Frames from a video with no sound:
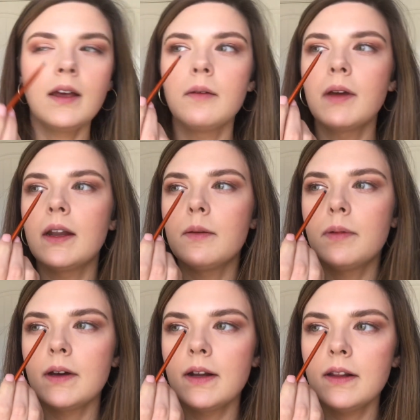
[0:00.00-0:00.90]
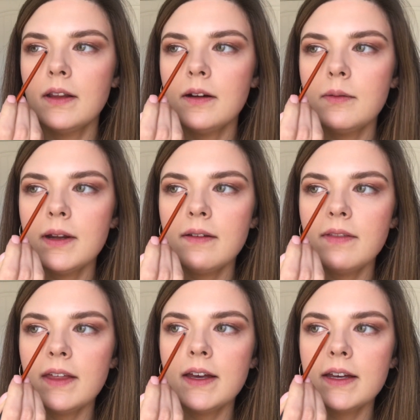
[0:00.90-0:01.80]
I'm gonna put a little bit
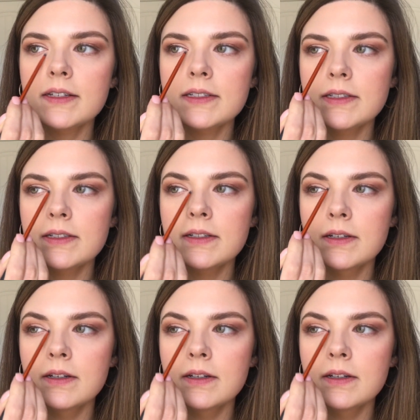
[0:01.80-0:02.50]
of this